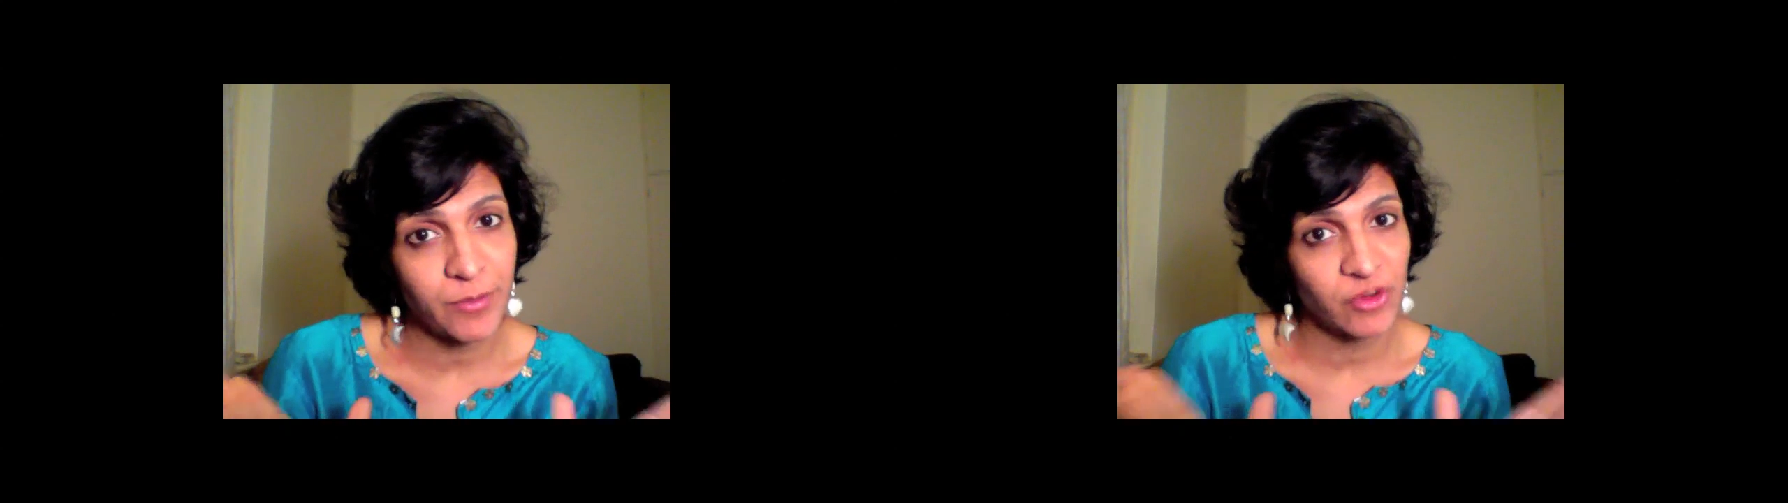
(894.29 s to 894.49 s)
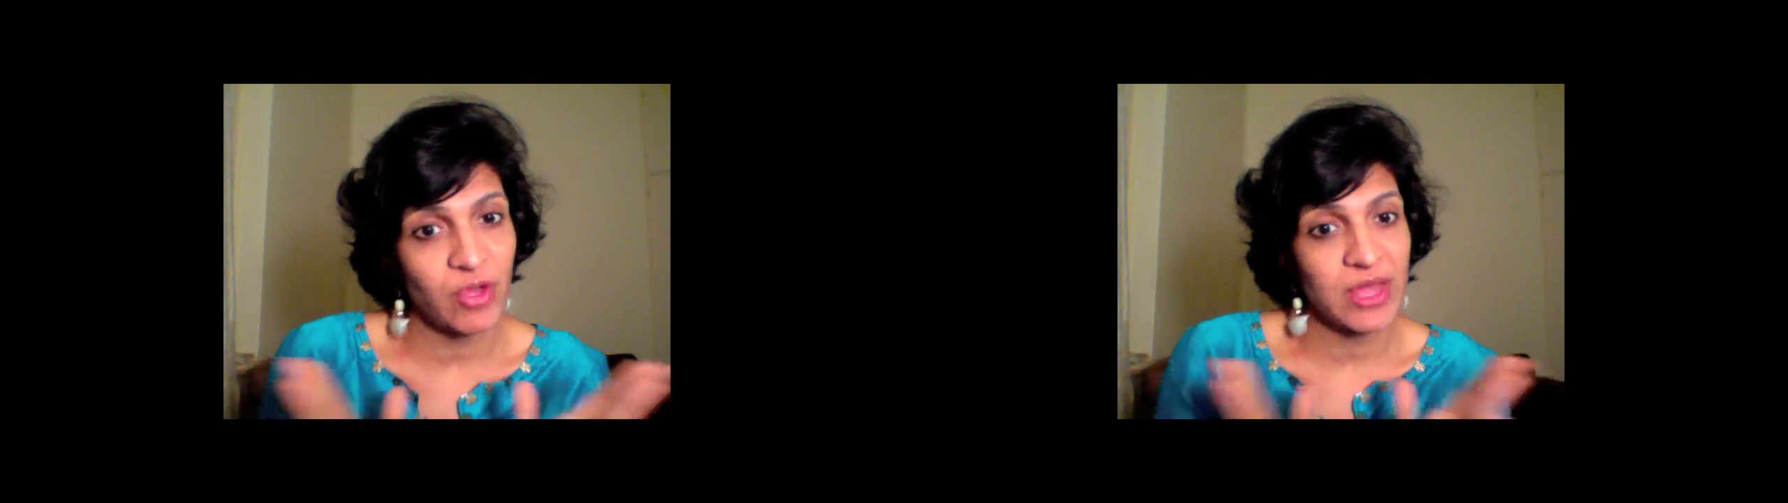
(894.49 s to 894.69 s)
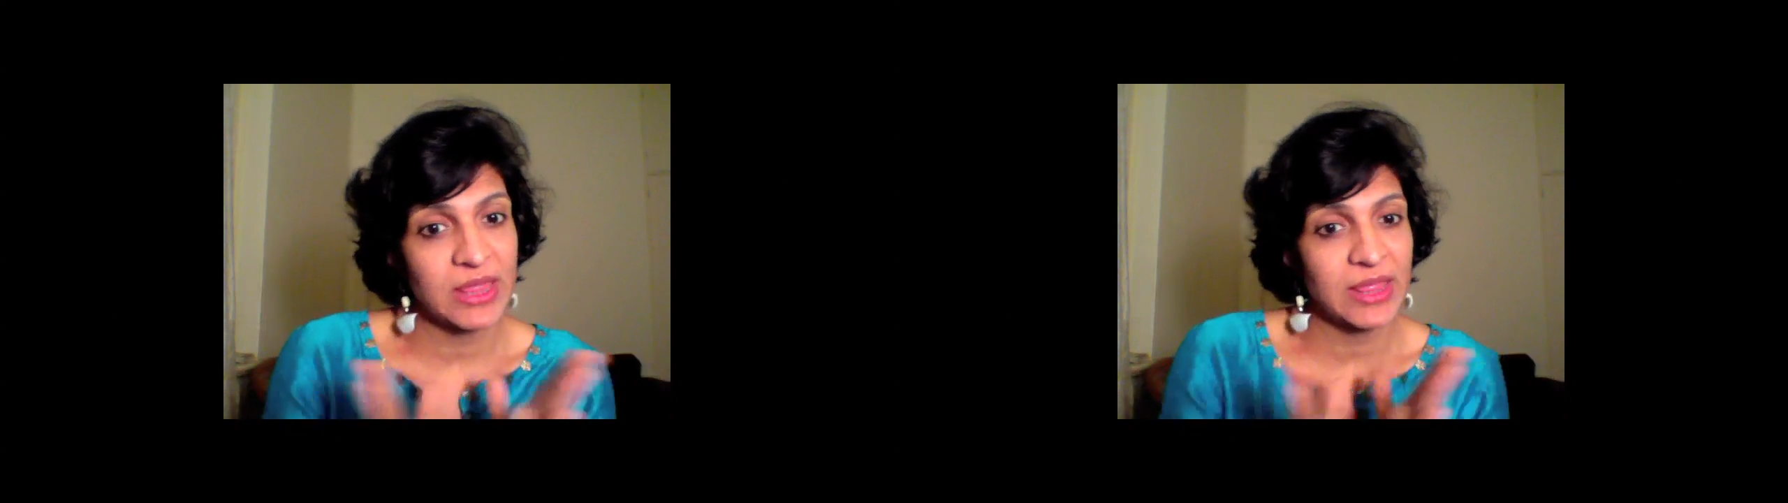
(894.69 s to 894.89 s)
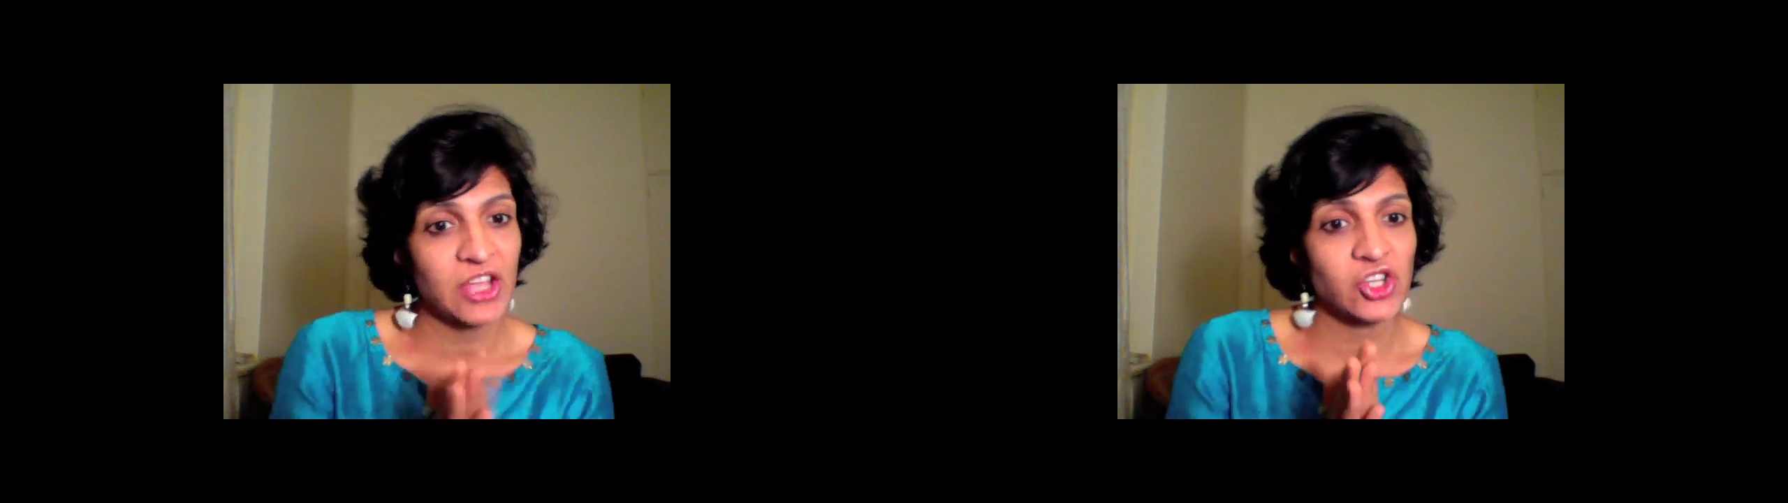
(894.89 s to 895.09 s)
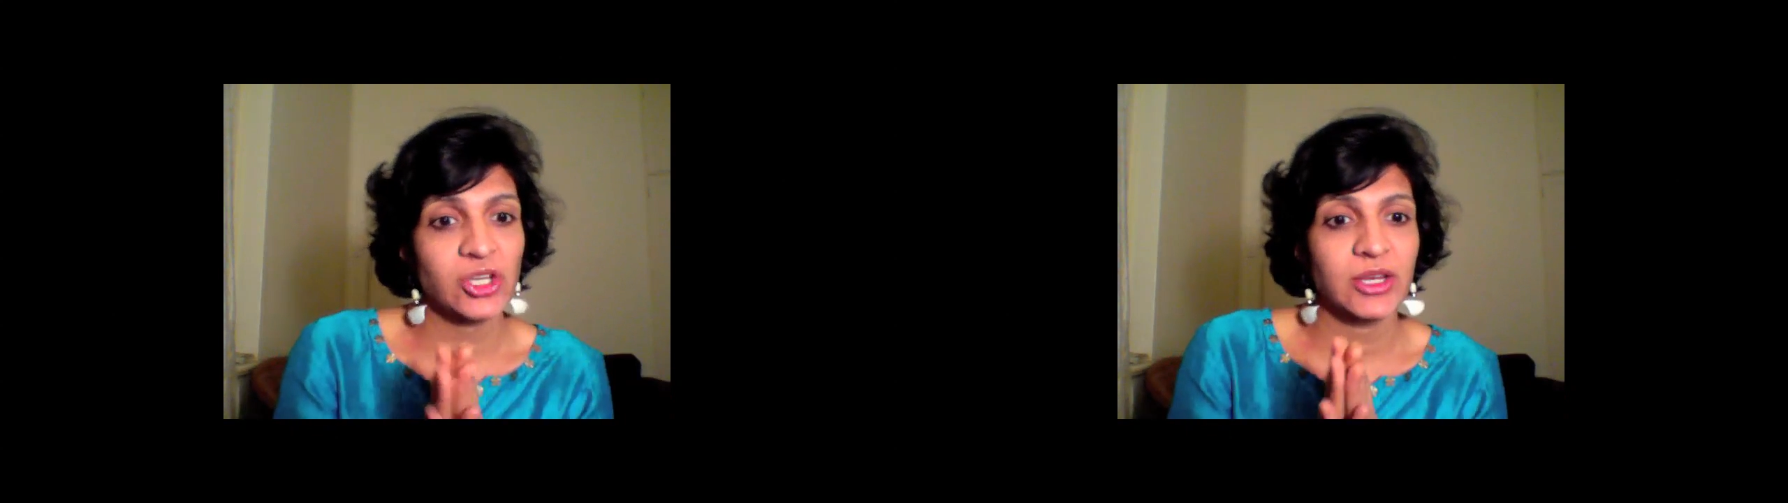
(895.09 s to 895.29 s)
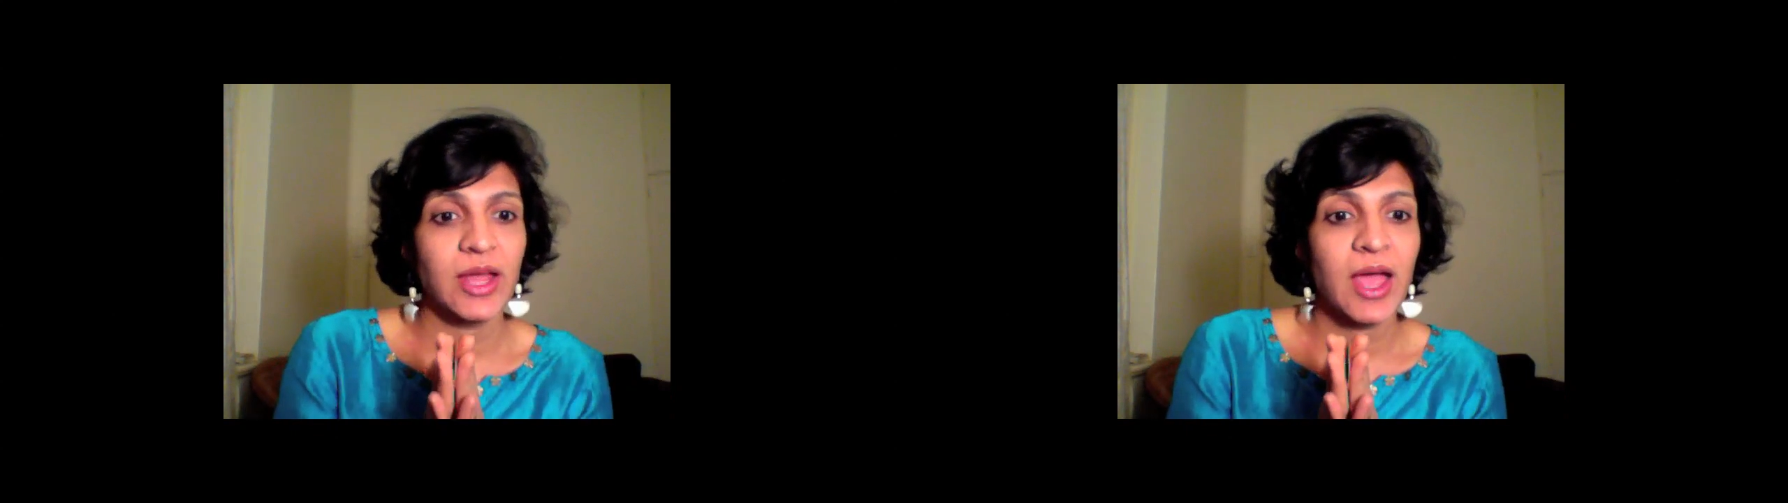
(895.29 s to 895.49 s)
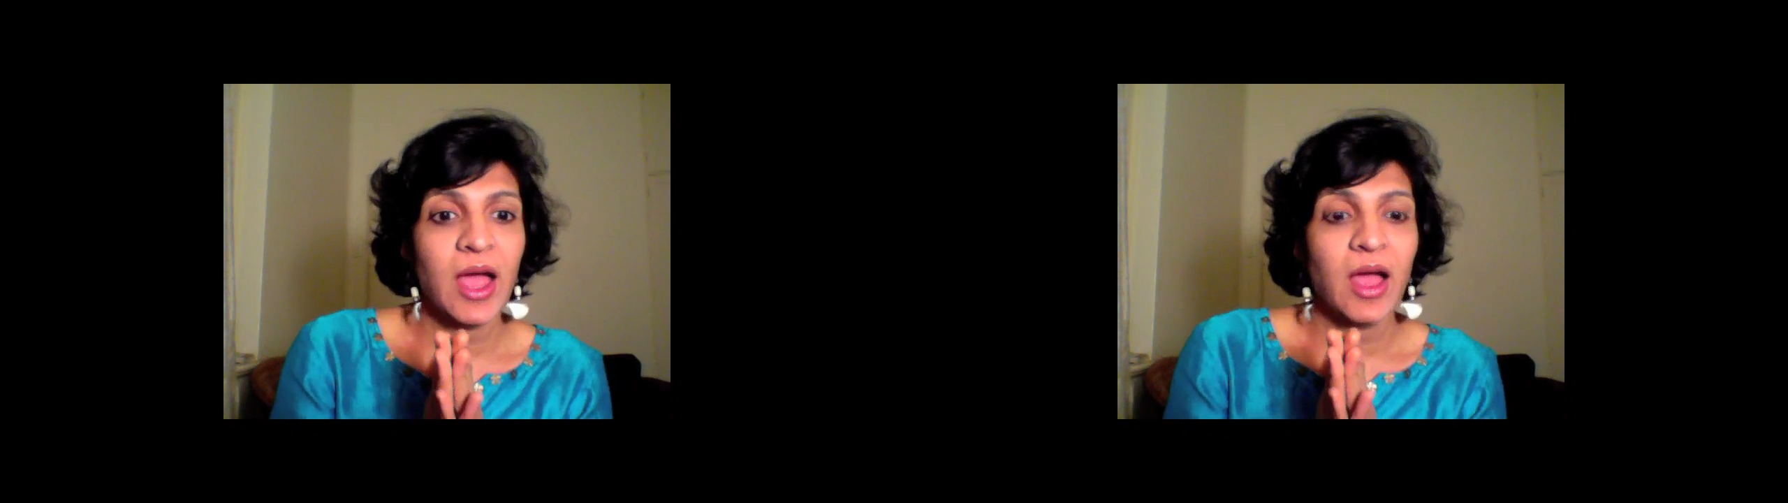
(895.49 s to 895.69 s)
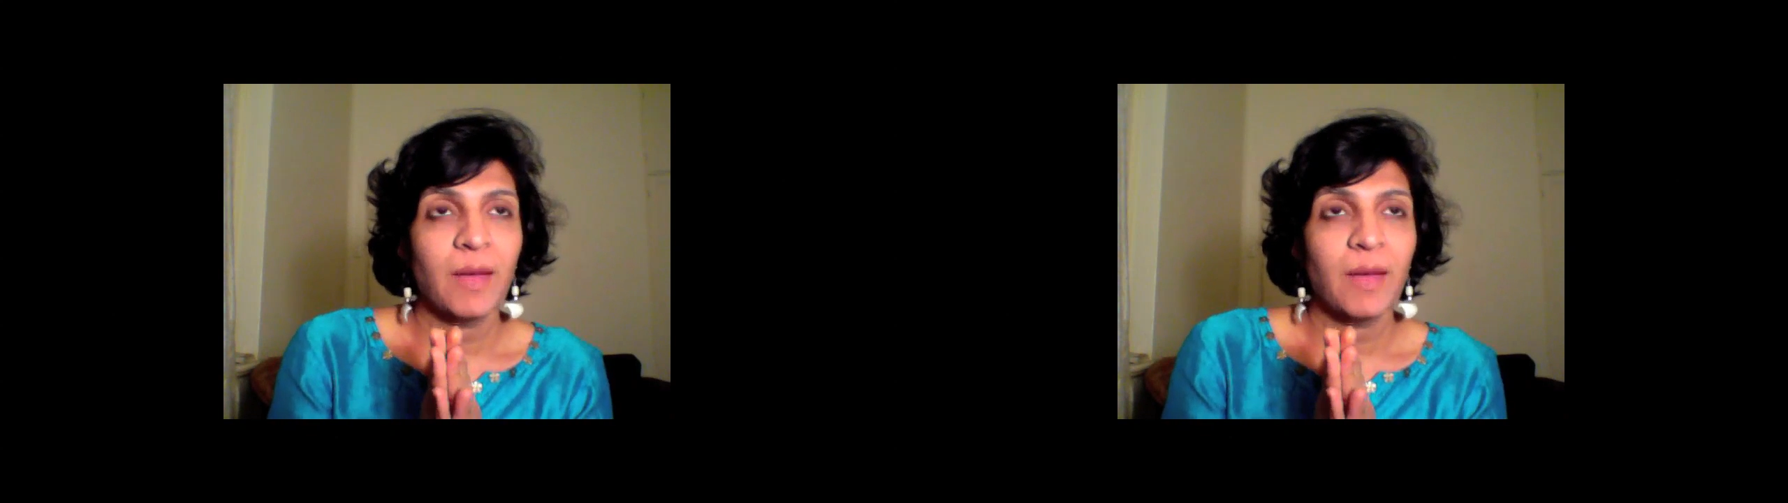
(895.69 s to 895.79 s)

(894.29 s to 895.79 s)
of repertorization,